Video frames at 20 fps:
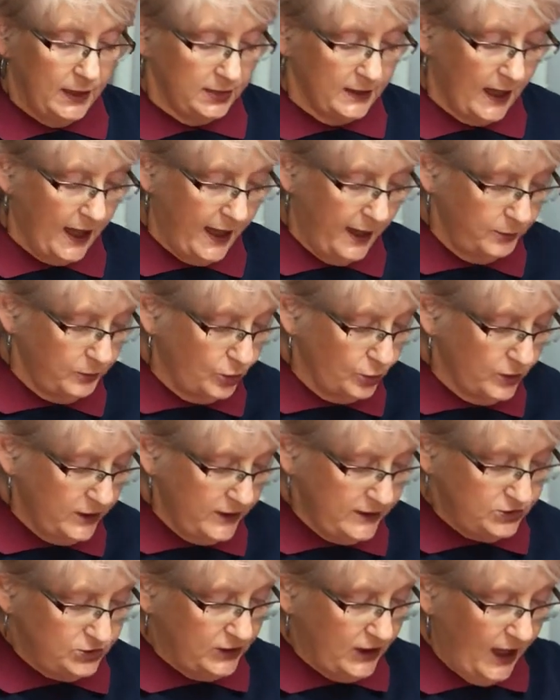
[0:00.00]
Now, I'm
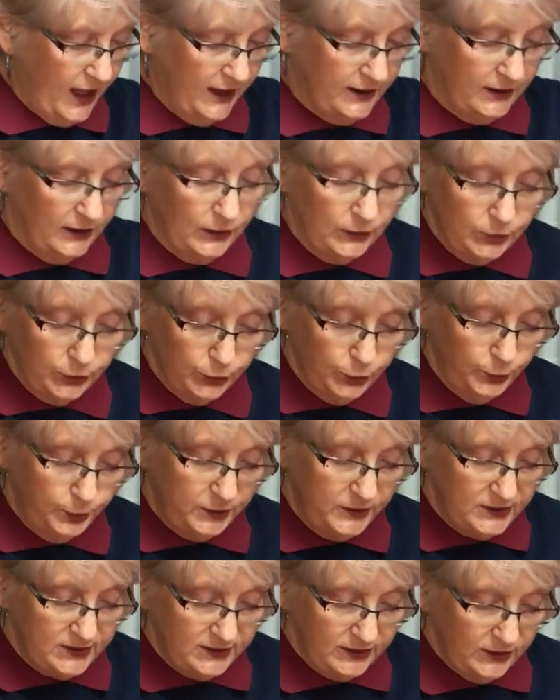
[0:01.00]
going to kind of
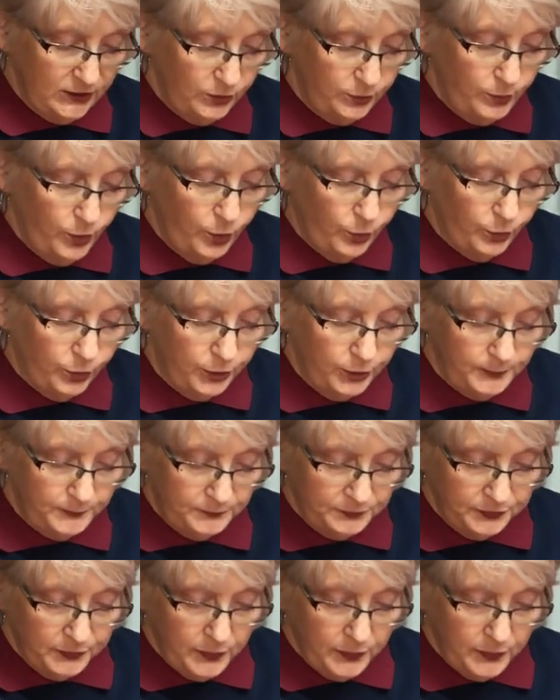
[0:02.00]
loop this a little more,